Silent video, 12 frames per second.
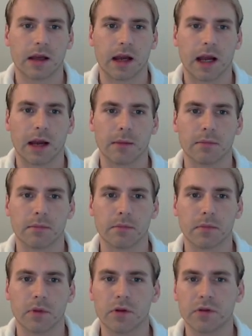I'm
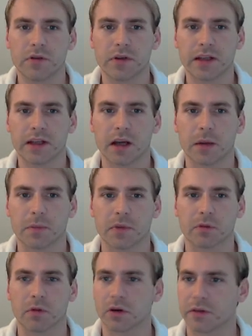loosening up the
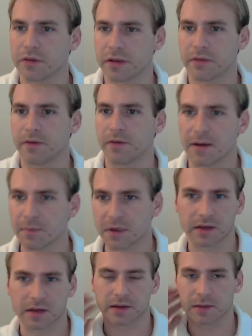rook on c5
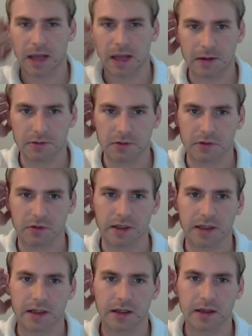because I'm
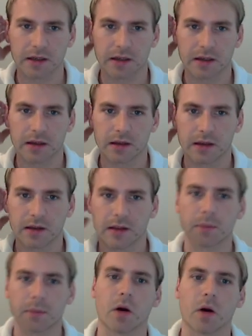capturing
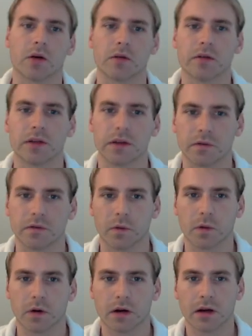that pawn on
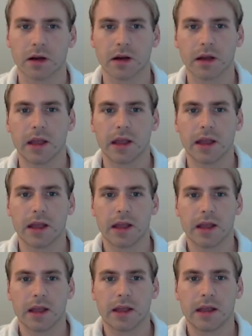d4,
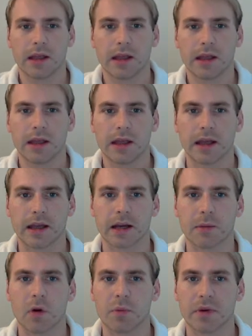and
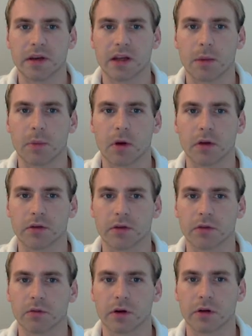I'm opening up also
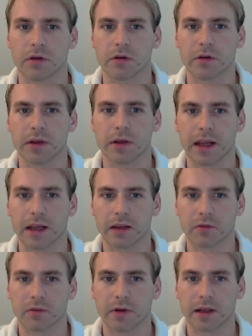the rook on the
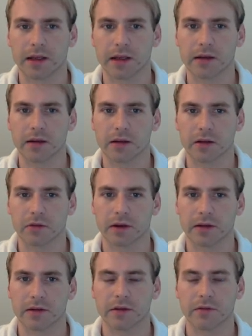8th rank to
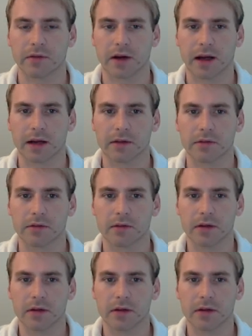threaten c5.